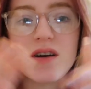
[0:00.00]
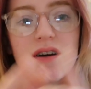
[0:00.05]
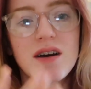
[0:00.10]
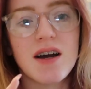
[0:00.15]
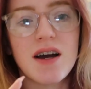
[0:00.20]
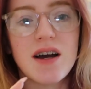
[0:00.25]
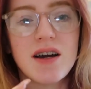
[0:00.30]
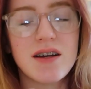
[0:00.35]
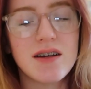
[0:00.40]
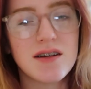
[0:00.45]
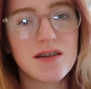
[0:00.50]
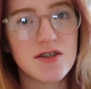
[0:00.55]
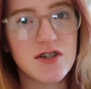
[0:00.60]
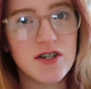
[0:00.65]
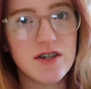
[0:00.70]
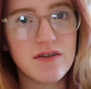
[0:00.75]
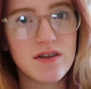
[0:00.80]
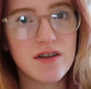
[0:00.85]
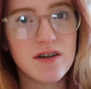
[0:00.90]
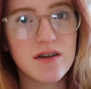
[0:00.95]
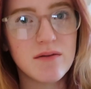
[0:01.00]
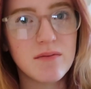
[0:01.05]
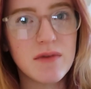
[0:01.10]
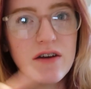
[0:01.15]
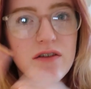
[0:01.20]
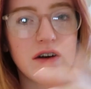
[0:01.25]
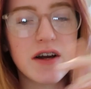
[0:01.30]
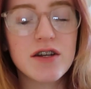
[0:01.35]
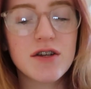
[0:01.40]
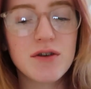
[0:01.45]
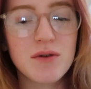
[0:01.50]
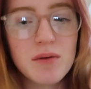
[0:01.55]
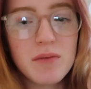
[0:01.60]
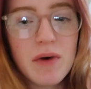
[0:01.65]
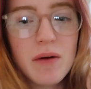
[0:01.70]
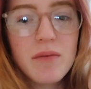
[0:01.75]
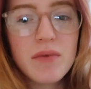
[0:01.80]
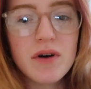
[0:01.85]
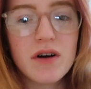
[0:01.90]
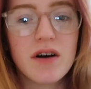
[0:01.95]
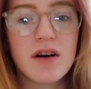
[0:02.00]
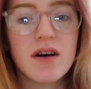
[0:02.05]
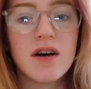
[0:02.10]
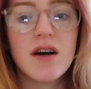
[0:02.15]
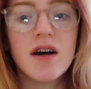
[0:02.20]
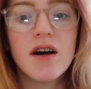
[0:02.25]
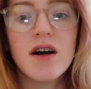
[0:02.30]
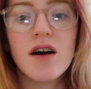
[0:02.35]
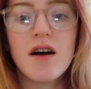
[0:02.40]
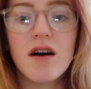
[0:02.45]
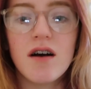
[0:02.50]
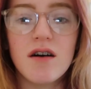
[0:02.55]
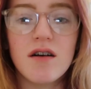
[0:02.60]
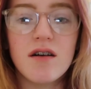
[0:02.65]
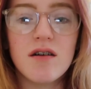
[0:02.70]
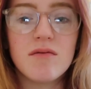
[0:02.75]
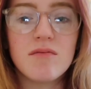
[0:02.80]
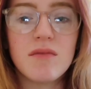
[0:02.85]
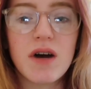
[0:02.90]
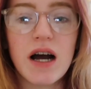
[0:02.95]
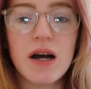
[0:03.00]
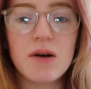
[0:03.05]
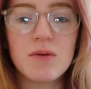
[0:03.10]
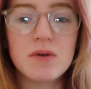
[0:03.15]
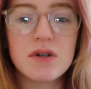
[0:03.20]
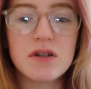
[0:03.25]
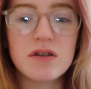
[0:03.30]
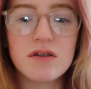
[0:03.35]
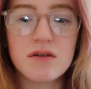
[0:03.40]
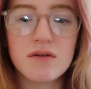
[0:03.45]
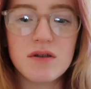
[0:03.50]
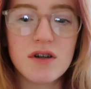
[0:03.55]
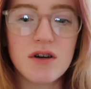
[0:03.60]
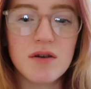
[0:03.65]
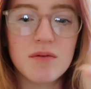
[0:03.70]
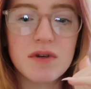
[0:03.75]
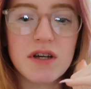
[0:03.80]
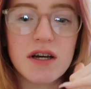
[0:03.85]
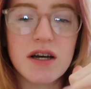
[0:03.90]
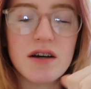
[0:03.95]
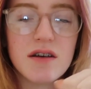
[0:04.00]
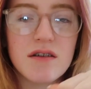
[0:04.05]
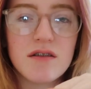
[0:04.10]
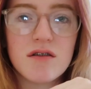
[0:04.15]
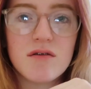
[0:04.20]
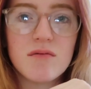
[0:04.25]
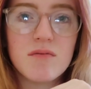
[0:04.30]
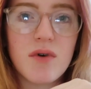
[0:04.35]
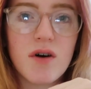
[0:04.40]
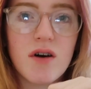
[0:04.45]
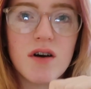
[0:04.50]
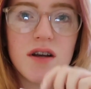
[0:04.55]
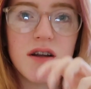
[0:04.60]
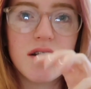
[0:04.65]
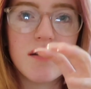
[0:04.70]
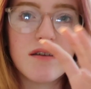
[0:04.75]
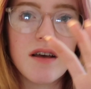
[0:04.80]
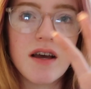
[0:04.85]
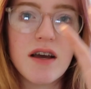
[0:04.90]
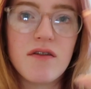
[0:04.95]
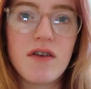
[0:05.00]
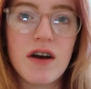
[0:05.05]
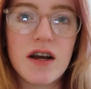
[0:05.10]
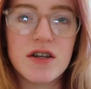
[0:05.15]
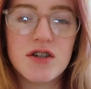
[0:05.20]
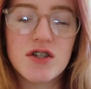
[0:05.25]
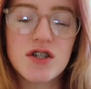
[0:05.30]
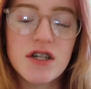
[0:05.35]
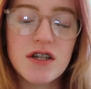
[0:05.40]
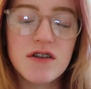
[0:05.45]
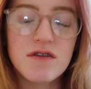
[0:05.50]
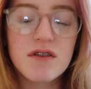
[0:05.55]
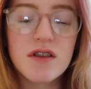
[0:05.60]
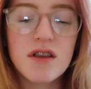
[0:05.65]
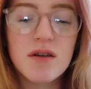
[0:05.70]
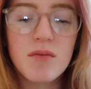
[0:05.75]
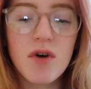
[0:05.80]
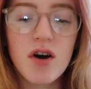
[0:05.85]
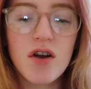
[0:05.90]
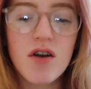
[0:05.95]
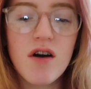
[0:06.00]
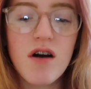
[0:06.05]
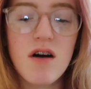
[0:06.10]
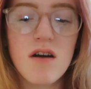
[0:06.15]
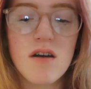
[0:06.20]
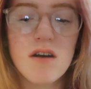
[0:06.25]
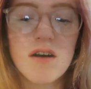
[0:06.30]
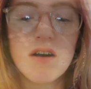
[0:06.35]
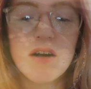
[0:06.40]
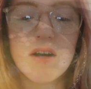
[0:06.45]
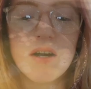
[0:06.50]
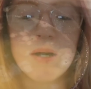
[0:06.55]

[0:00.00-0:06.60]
that I achieve them. If I do remember, I will do an update at some point and say if I achieved them or not.